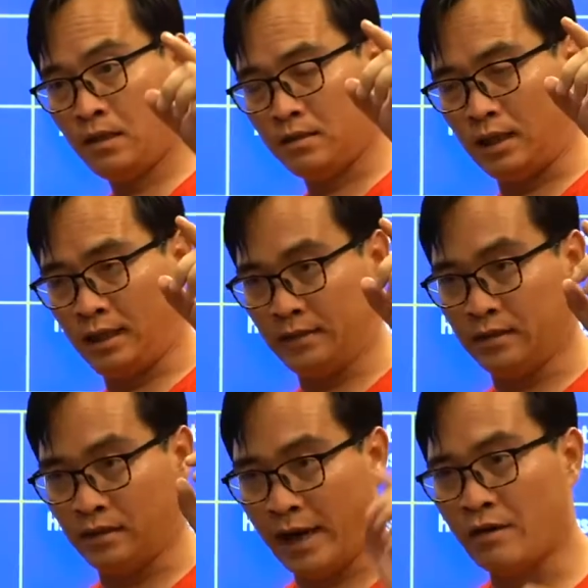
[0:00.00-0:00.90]
and
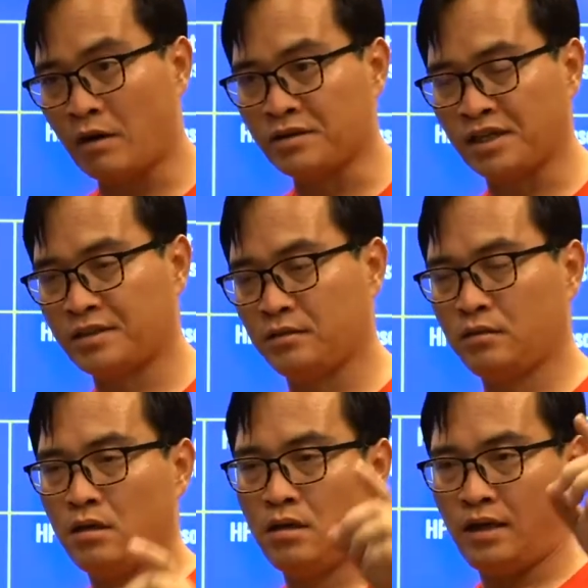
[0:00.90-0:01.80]
the LL section,
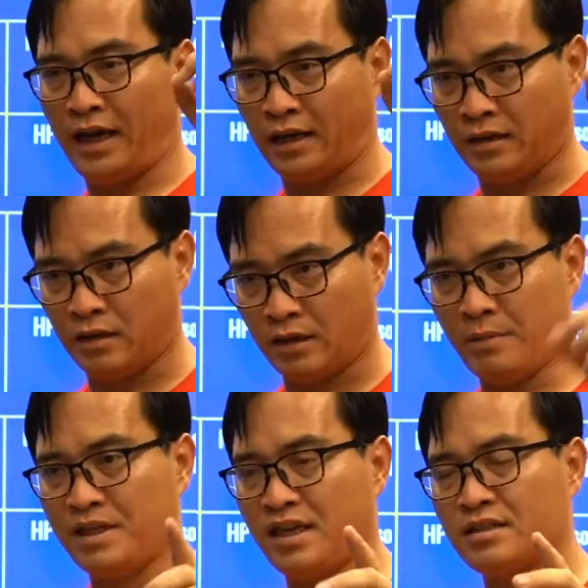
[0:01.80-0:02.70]
and the
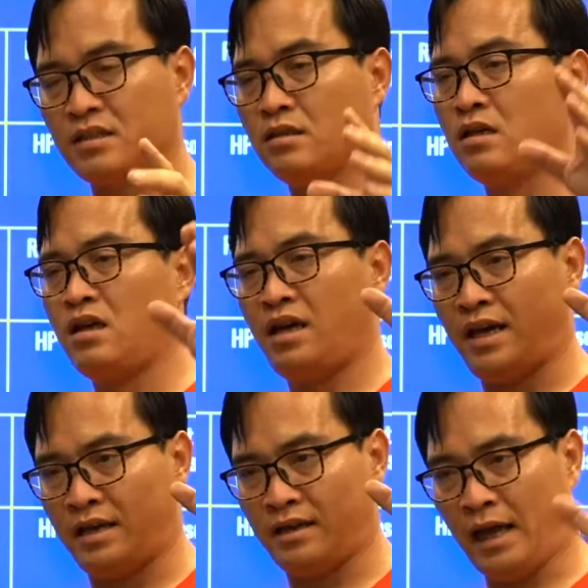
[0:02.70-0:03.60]
KB section,
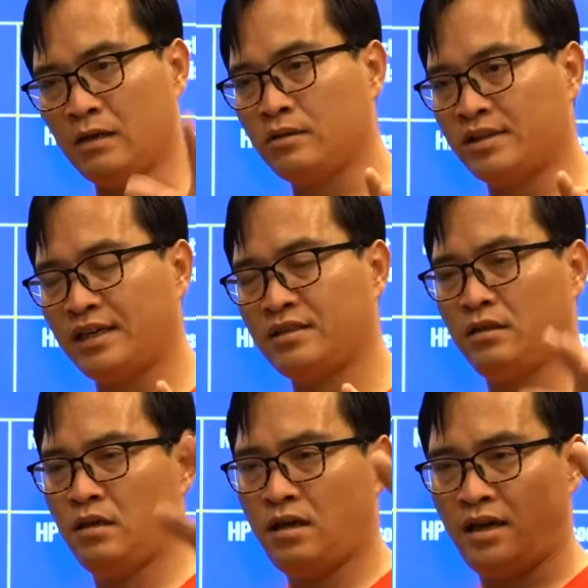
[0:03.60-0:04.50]
and the LG section,
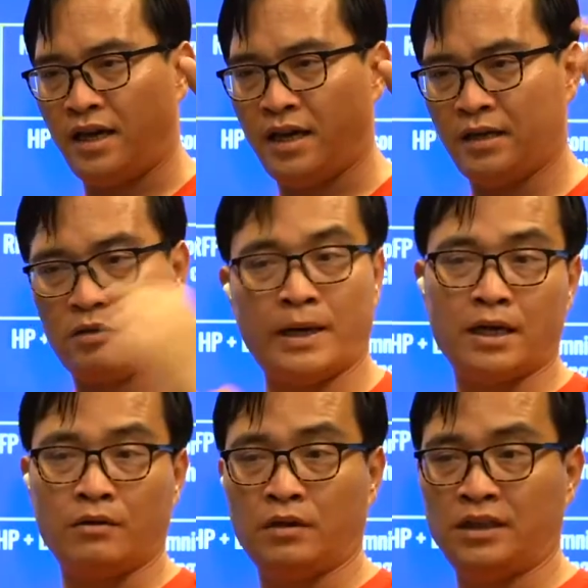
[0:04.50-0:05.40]
and right
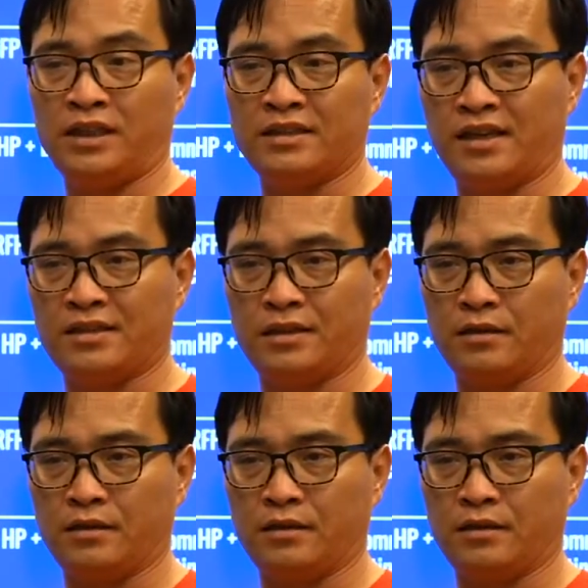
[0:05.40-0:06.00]
now HS section.